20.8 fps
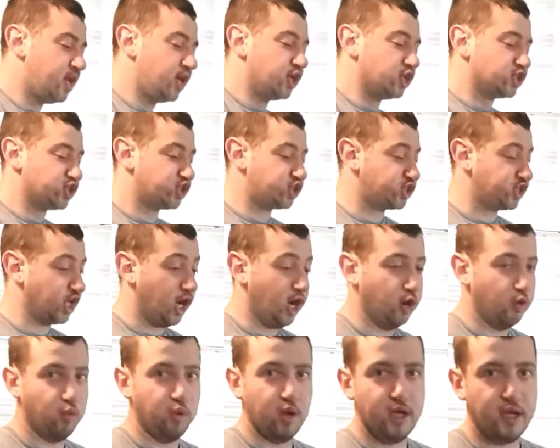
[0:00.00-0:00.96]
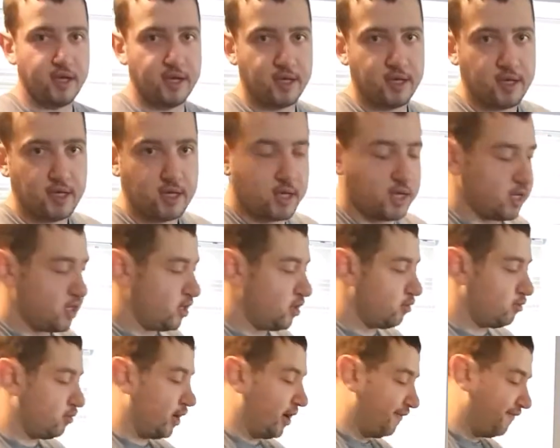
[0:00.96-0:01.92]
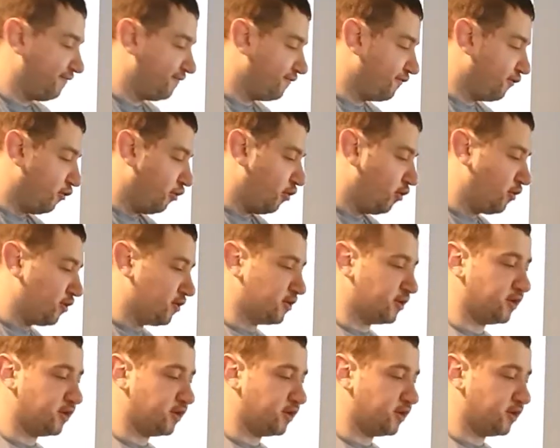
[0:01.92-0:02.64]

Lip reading: So we have 4